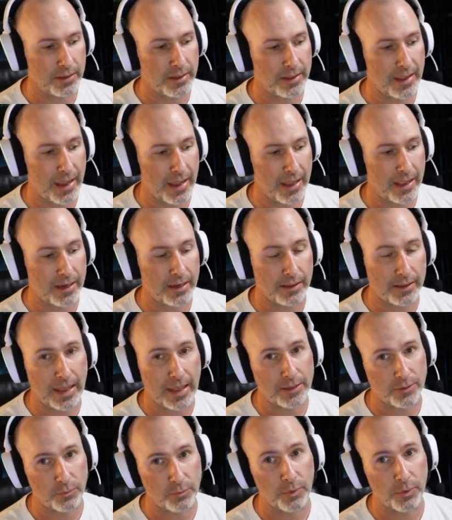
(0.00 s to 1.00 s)

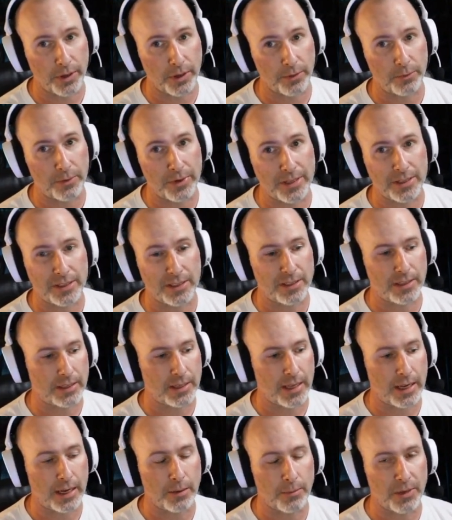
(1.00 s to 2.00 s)
that's one of the reasons to
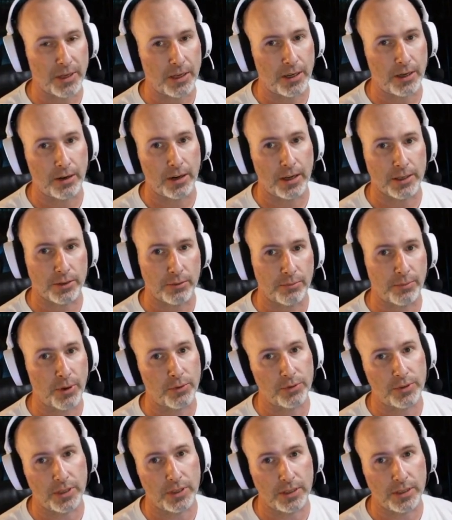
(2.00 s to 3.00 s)
take them in here, as
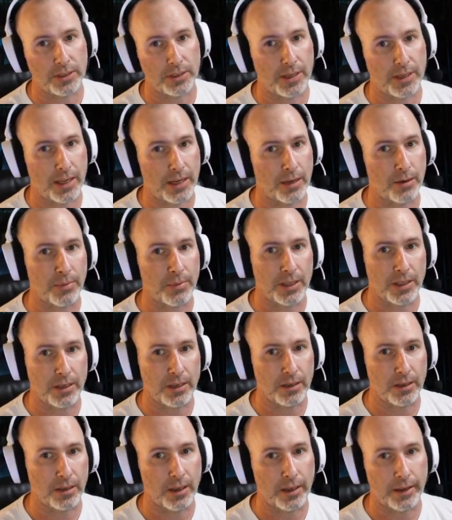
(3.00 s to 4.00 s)
opposed to just take them
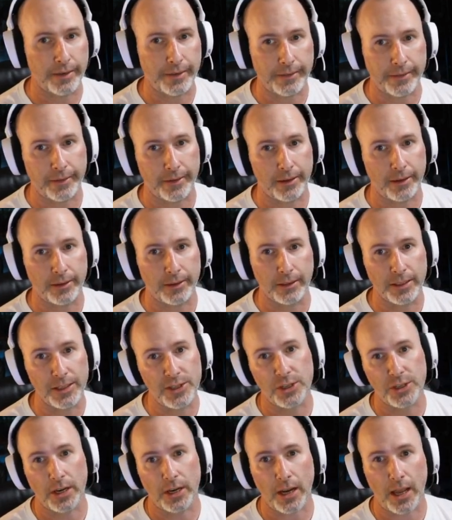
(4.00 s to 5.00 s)
in like
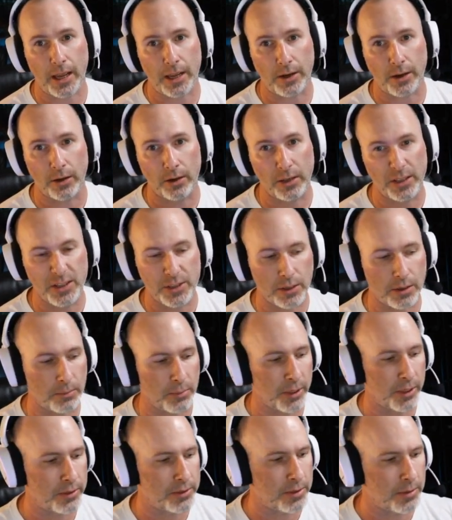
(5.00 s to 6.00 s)
Legion of Night or Legion of
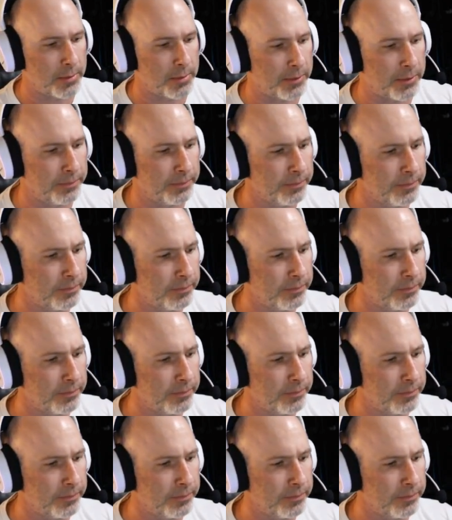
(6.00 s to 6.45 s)
Blood or something.